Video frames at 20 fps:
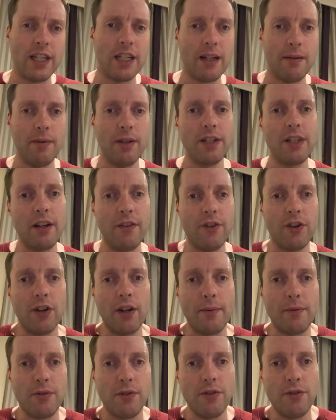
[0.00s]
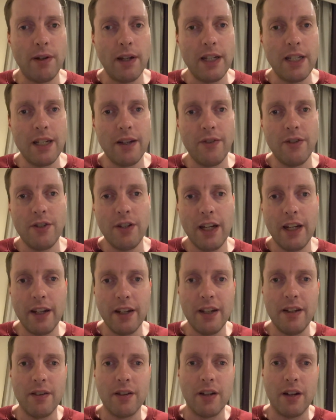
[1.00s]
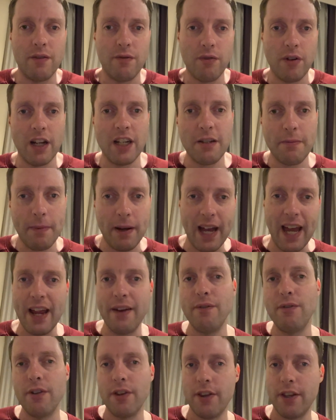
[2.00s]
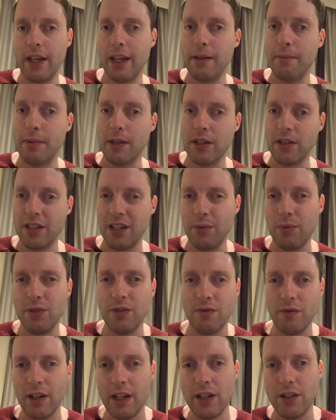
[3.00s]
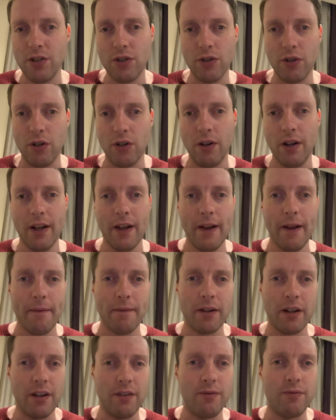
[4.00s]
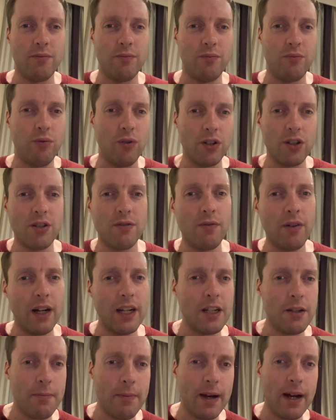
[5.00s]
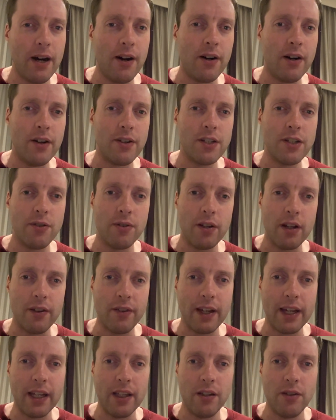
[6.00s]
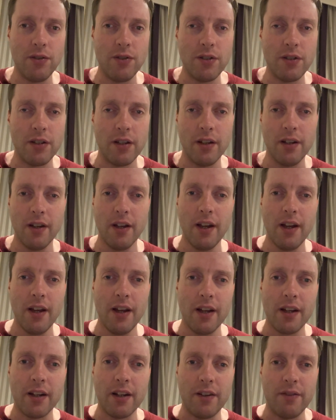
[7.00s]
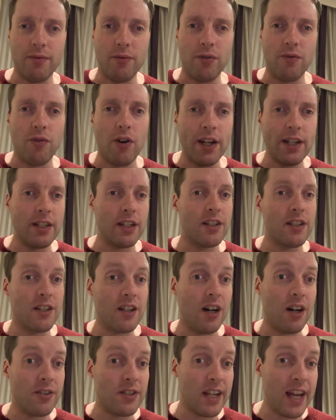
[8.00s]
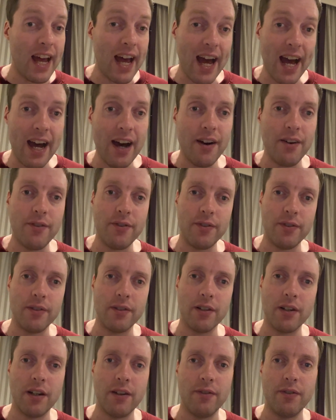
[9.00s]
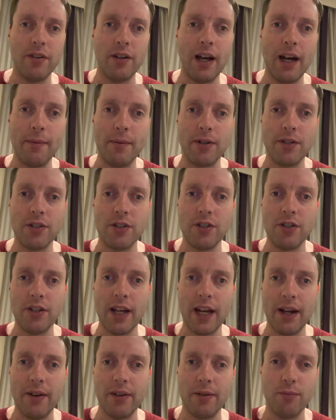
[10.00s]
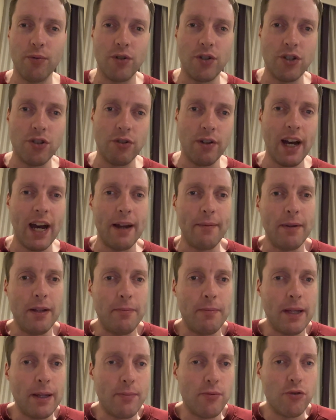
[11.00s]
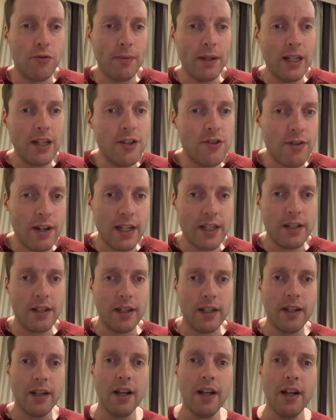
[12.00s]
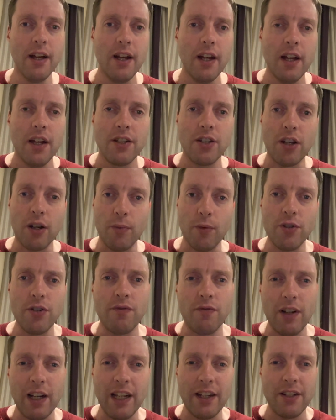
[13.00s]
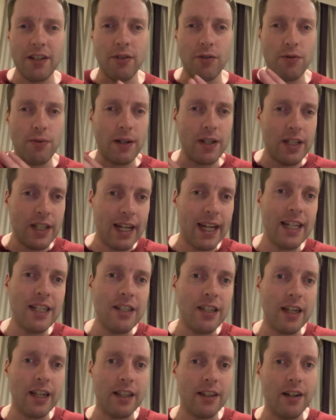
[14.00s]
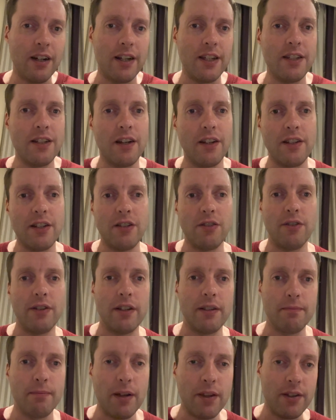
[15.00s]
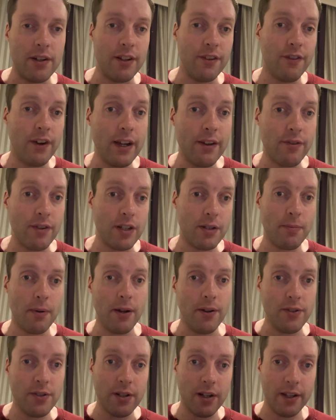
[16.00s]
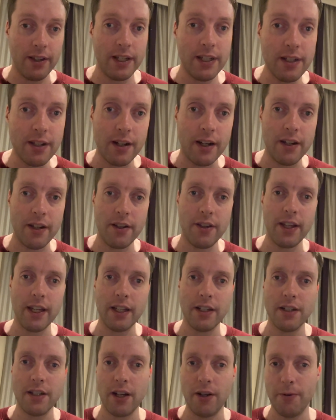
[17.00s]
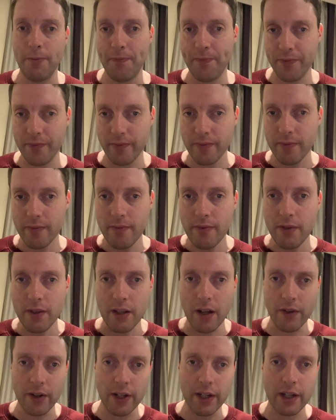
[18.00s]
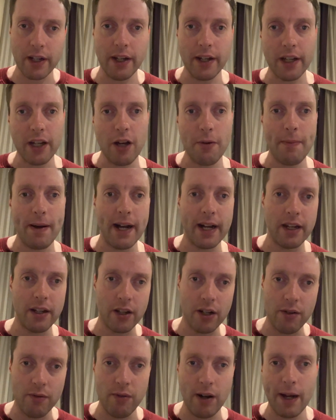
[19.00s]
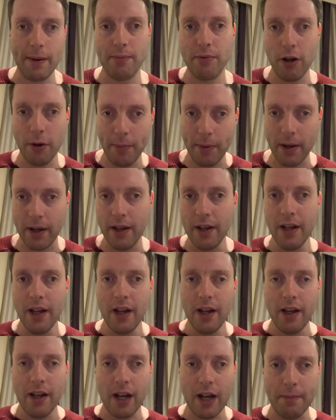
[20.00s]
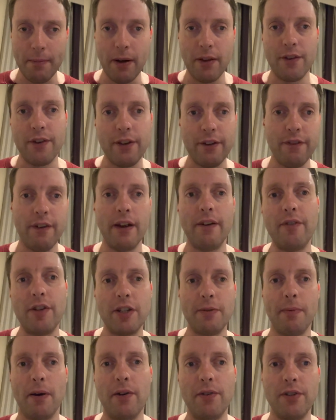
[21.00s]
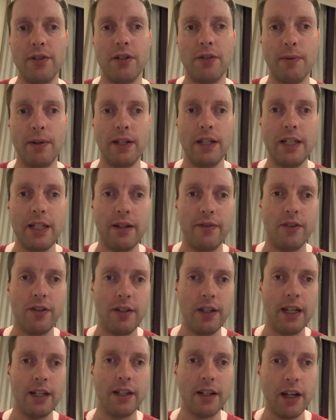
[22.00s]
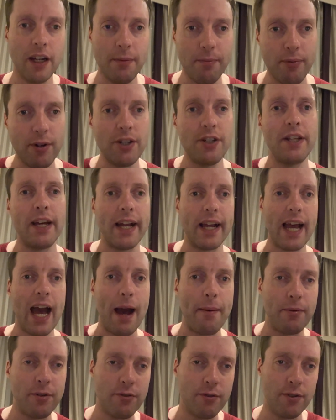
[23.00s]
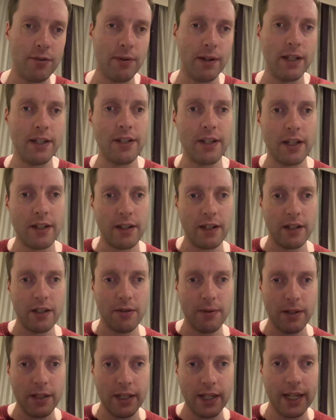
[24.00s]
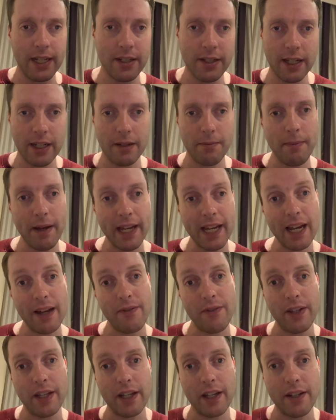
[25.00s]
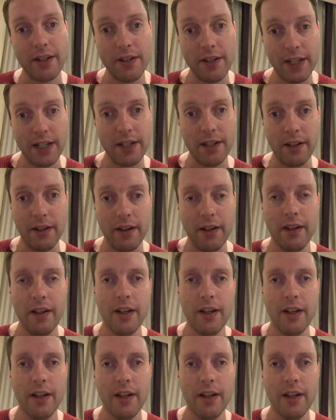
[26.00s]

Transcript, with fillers: some of the stuff I got up to in 2017, I didn't kind of write about everything because I wasn't really sure kind of what to write about. I was still kind of getting used to kind of what writing style to have and kind of you know, how much to share and I wasn't sure how many people would be interested. So it wasn't really until 2018 that I started doing monthly favourites posts like this kind of thing. So I'm going to kind of go back and I'm going to write proper uh, monthly favourites post to 2017 to kind of bridge that gap between 2016 and 2018 and make everything consistent.